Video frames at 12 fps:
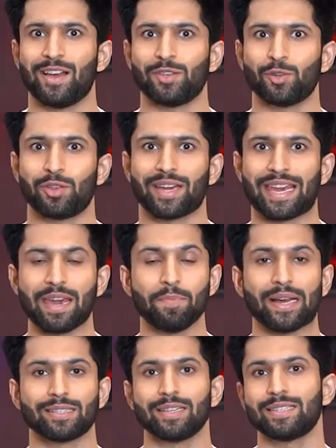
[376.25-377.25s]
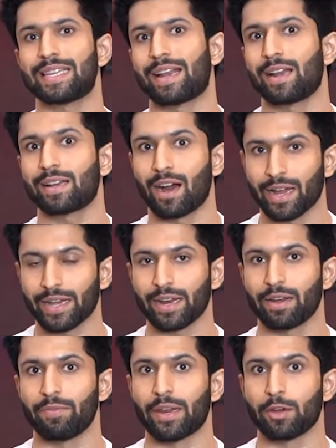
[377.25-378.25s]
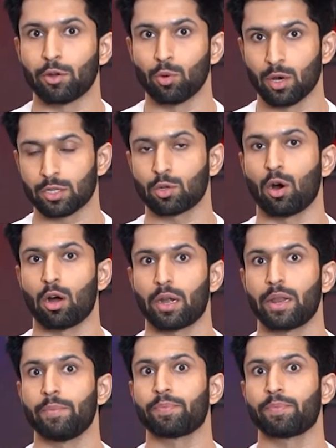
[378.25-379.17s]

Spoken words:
So the key muscles that are targeted when you do a squat